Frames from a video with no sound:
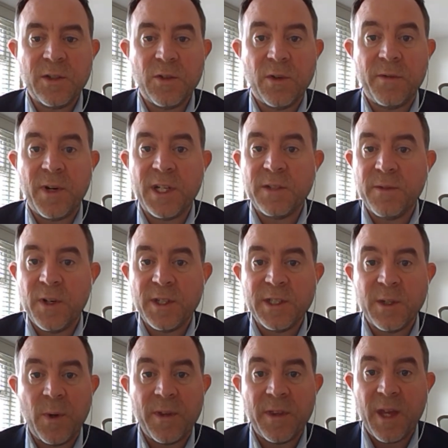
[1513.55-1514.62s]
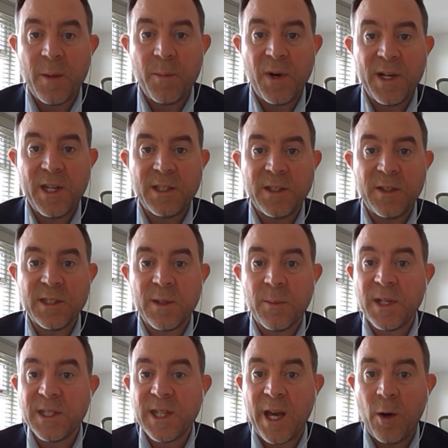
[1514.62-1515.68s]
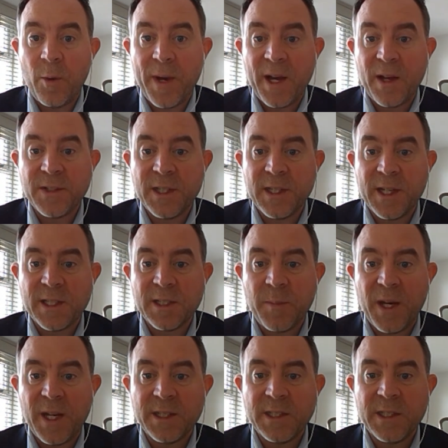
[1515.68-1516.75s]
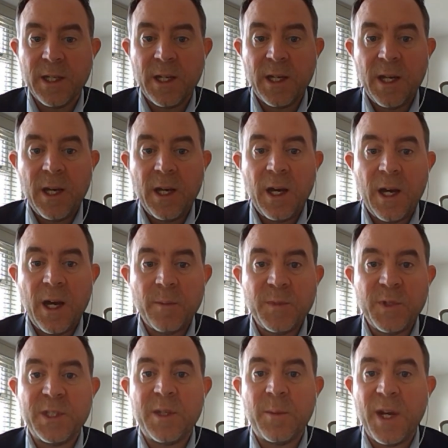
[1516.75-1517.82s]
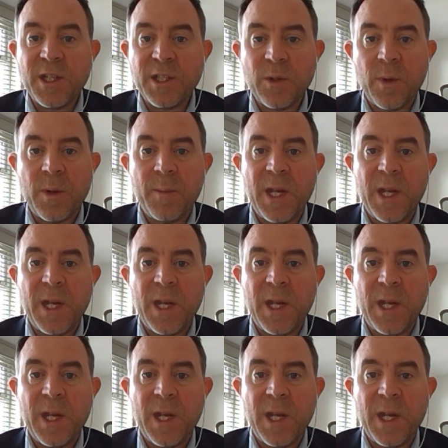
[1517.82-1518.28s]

or vice versa, whether they might need to do something to help out in that space. Um, just to make sure we